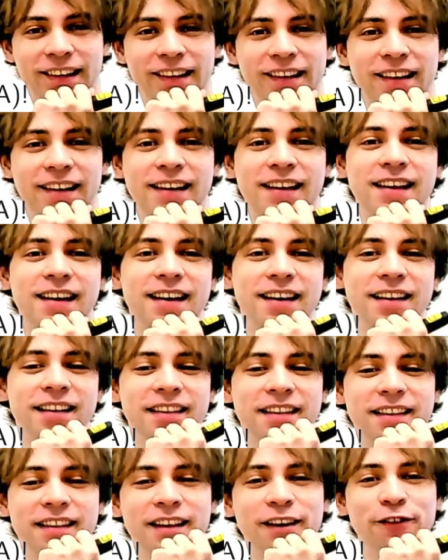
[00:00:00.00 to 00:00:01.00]

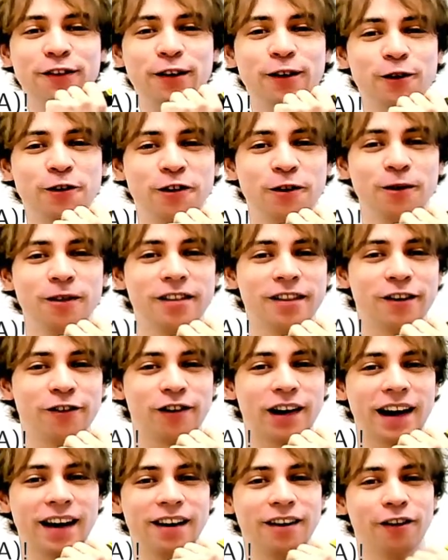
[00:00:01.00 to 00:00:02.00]
Yes, if you choose the
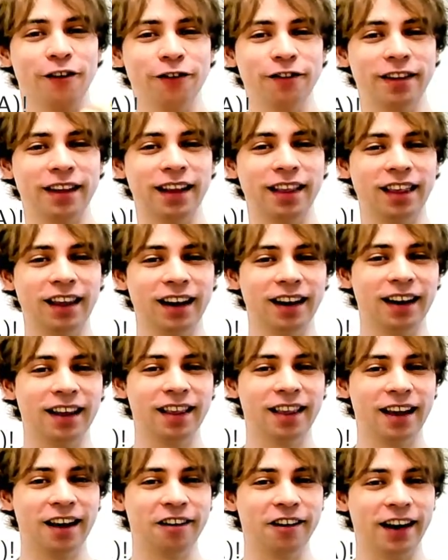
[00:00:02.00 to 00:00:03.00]
right offsets in this
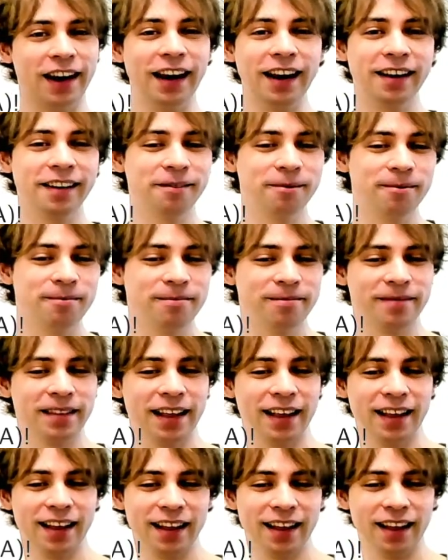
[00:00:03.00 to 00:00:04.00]
array.
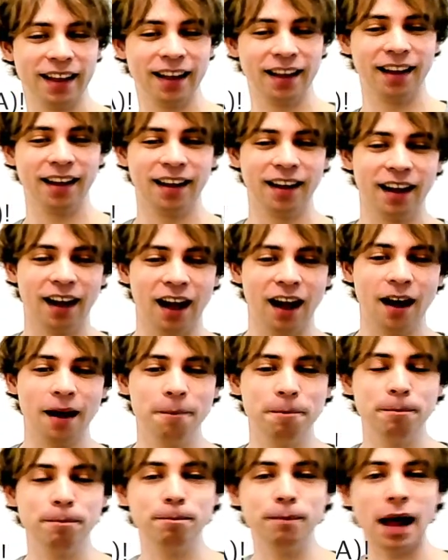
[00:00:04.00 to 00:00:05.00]

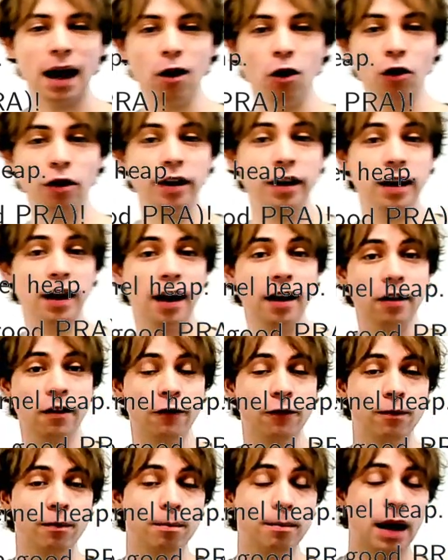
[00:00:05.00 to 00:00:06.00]
Malloc,
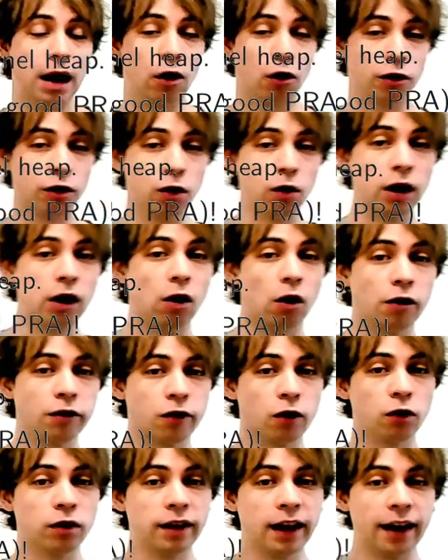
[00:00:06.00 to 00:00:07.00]
yes, Malloc, you can
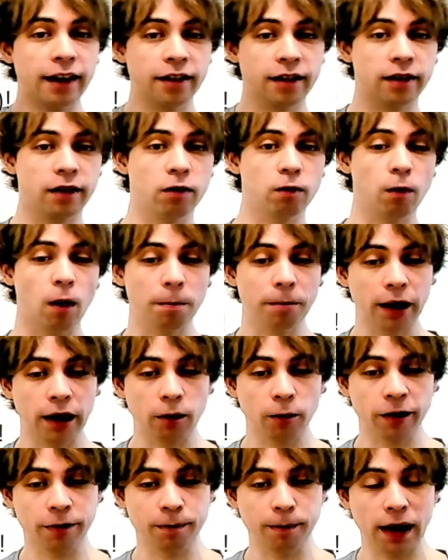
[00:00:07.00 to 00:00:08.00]
also test swapping
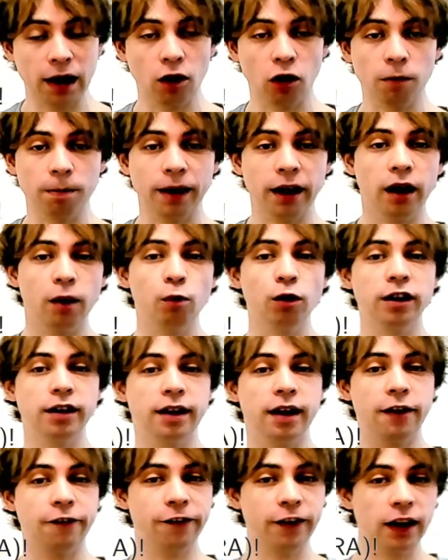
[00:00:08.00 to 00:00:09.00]
with Malloc, but I would
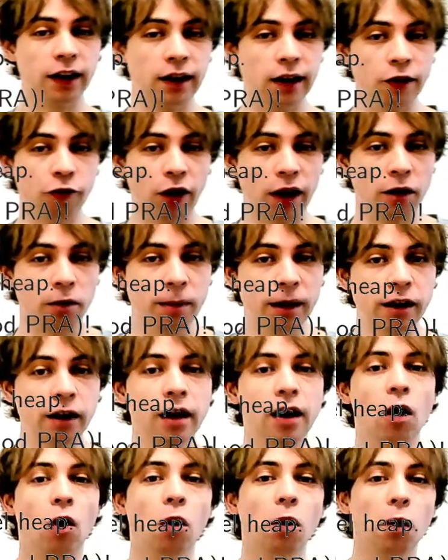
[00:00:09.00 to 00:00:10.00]
definitely recommend
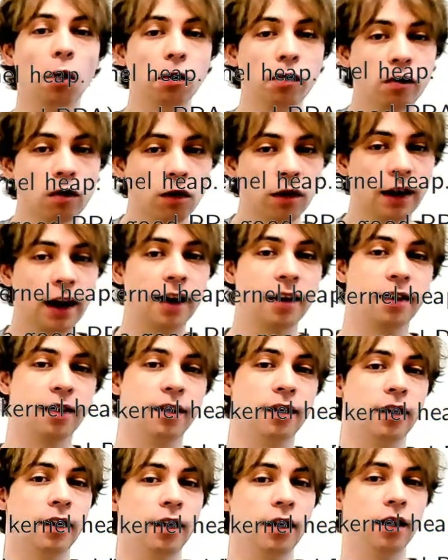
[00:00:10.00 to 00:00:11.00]
also test
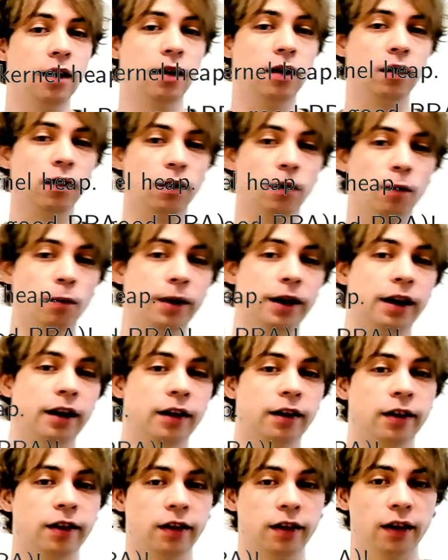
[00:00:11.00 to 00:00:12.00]
it
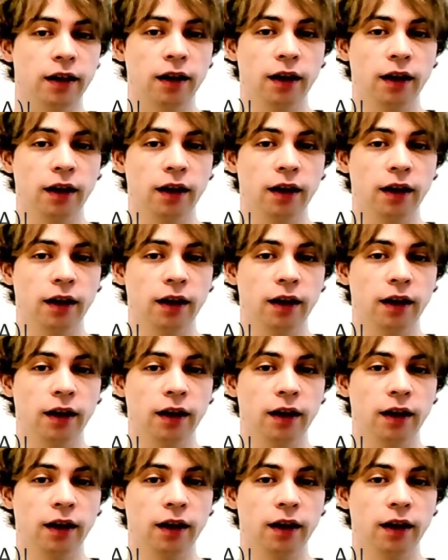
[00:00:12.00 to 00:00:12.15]
with